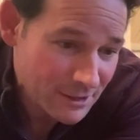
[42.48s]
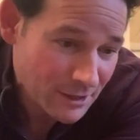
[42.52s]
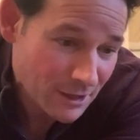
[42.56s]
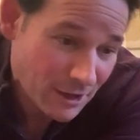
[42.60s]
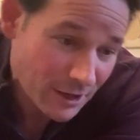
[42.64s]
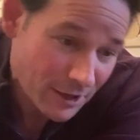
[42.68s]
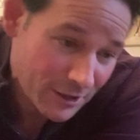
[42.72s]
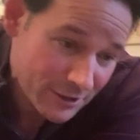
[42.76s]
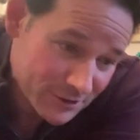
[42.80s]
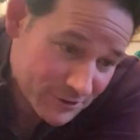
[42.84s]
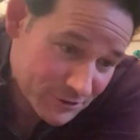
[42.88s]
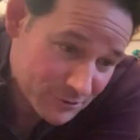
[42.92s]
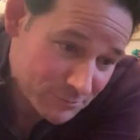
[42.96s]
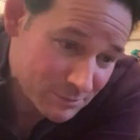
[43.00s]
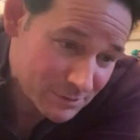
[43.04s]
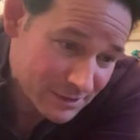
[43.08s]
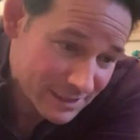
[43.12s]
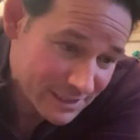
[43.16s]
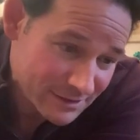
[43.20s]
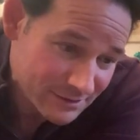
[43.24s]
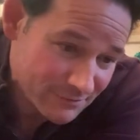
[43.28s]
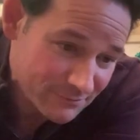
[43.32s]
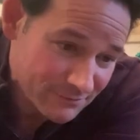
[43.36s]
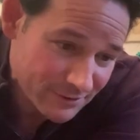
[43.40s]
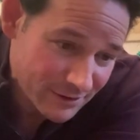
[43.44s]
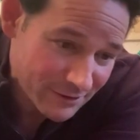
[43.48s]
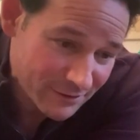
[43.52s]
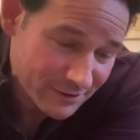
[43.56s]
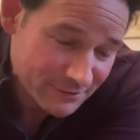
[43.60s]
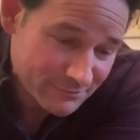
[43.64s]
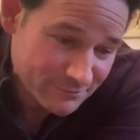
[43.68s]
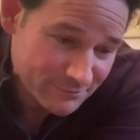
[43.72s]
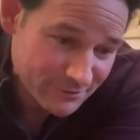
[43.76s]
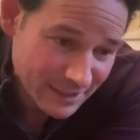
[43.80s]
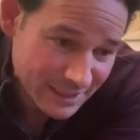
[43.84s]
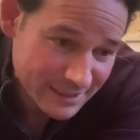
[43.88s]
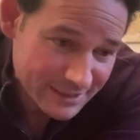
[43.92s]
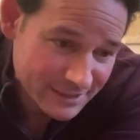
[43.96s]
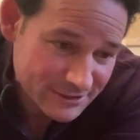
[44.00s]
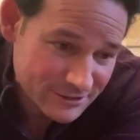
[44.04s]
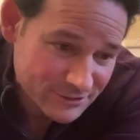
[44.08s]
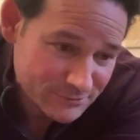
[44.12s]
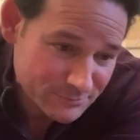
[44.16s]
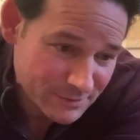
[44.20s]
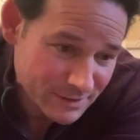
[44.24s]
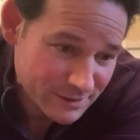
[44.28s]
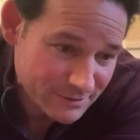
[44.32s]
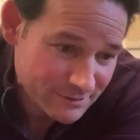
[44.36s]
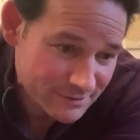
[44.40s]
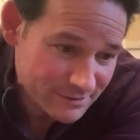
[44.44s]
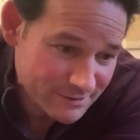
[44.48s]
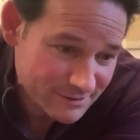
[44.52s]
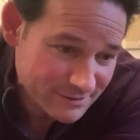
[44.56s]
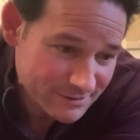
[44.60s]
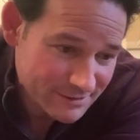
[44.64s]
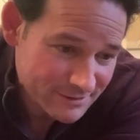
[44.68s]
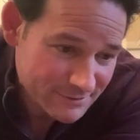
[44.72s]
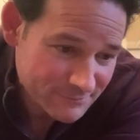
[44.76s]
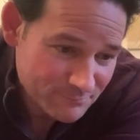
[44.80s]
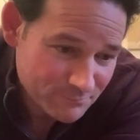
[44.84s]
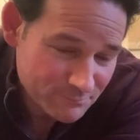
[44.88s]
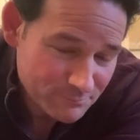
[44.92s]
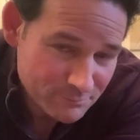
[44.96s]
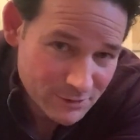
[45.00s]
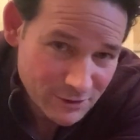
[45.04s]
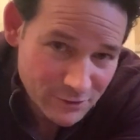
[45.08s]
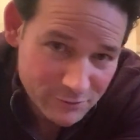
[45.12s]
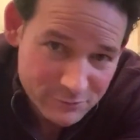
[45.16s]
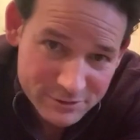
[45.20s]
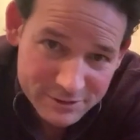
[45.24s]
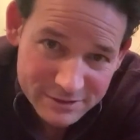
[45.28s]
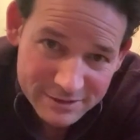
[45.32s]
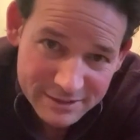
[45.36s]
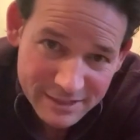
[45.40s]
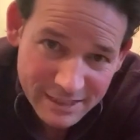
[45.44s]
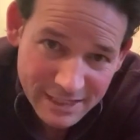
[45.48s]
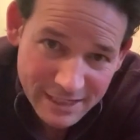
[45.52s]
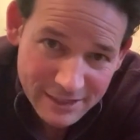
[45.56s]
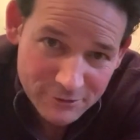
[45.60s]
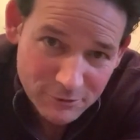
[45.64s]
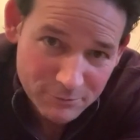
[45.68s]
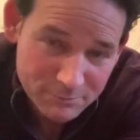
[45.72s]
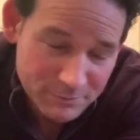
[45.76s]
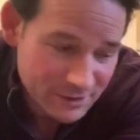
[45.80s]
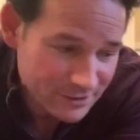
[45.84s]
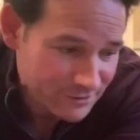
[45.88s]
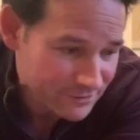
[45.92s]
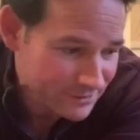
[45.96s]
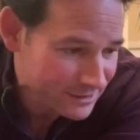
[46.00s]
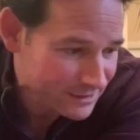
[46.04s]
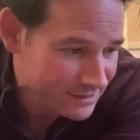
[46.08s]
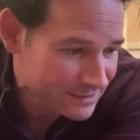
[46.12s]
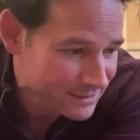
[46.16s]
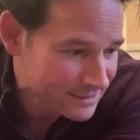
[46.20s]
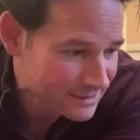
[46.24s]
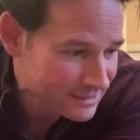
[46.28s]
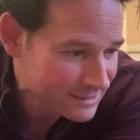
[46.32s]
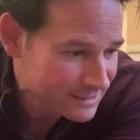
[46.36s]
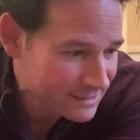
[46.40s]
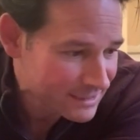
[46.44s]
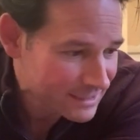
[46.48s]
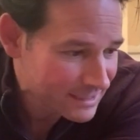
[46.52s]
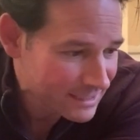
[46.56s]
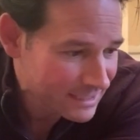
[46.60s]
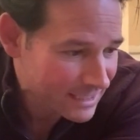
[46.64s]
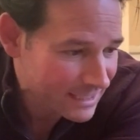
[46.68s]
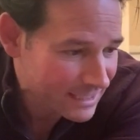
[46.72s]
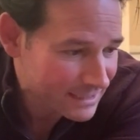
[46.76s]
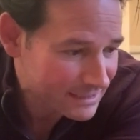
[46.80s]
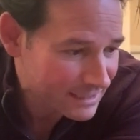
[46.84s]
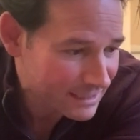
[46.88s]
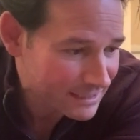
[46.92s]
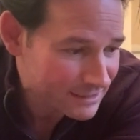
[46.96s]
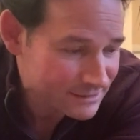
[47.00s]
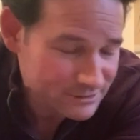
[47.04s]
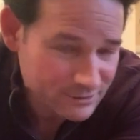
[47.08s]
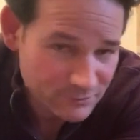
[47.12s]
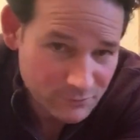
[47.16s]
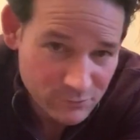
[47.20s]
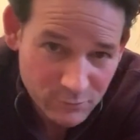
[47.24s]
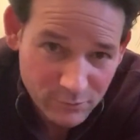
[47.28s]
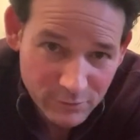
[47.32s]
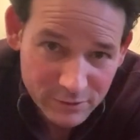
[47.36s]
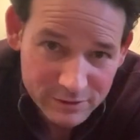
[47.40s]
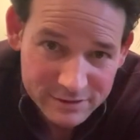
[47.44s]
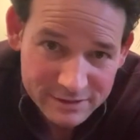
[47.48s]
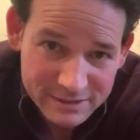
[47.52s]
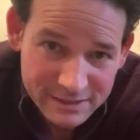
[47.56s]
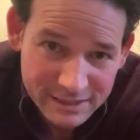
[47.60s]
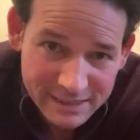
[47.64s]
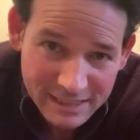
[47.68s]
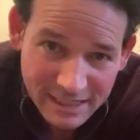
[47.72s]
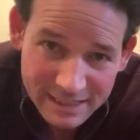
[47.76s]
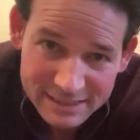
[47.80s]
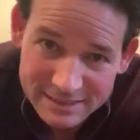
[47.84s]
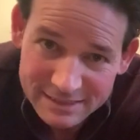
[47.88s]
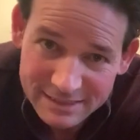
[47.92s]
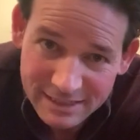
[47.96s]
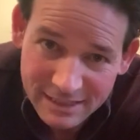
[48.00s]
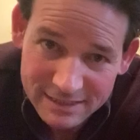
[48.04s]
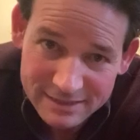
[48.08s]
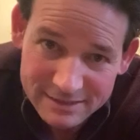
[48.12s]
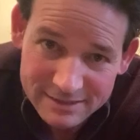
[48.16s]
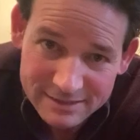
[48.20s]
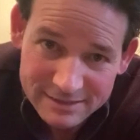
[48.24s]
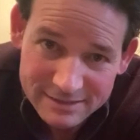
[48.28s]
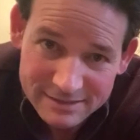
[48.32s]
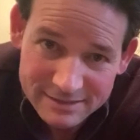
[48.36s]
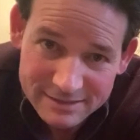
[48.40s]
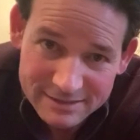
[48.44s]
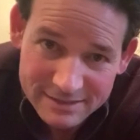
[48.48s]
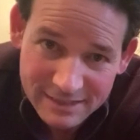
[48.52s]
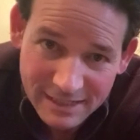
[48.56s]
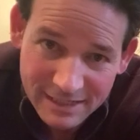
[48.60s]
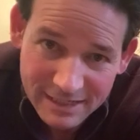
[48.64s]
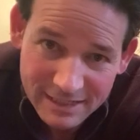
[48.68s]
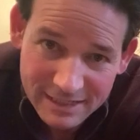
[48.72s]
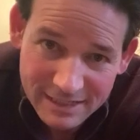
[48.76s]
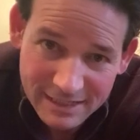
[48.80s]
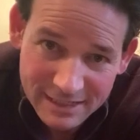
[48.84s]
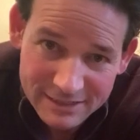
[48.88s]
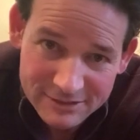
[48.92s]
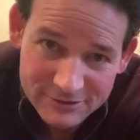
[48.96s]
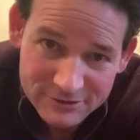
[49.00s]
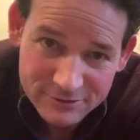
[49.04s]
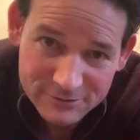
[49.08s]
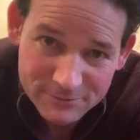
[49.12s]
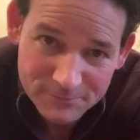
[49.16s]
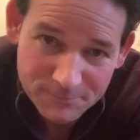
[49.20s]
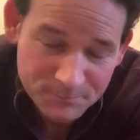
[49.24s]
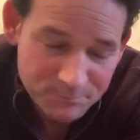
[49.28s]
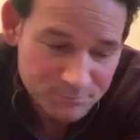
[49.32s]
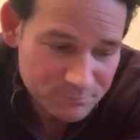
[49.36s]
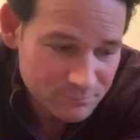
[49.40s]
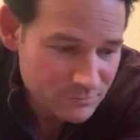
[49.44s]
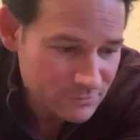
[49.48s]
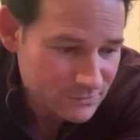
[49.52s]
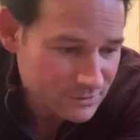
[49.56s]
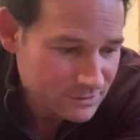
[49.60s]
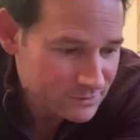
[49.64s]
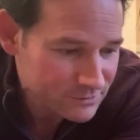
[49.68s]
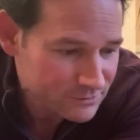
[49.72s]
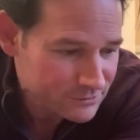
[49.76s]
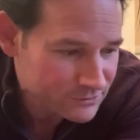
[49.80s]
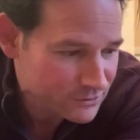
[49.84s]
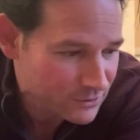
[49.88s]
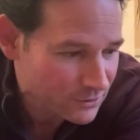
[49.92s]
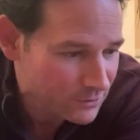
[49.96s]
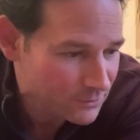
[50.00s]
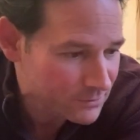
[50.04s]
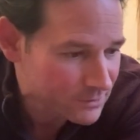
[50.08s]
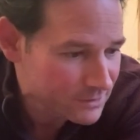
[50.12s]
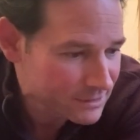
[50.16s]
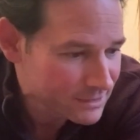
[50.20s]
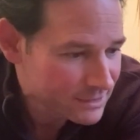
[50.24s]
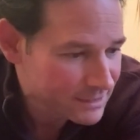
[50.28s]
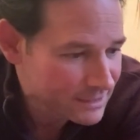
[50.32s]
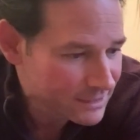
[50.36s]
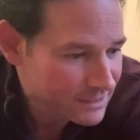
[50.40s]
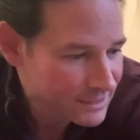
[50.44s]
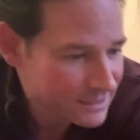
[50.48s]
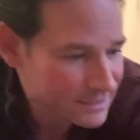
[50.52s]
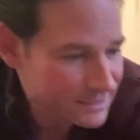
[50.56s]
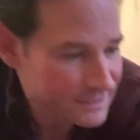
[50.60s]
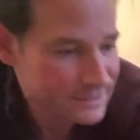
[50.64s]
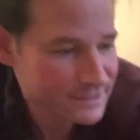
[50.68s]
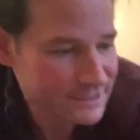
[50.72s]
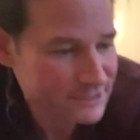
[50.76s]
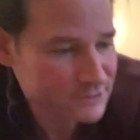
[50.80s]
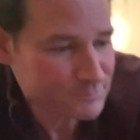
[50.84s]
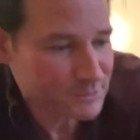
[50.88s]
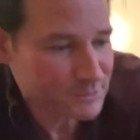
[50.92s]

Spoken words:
arguably the very finest smith post-Edo period. And that is, of course, Gassan Sadakazu. So this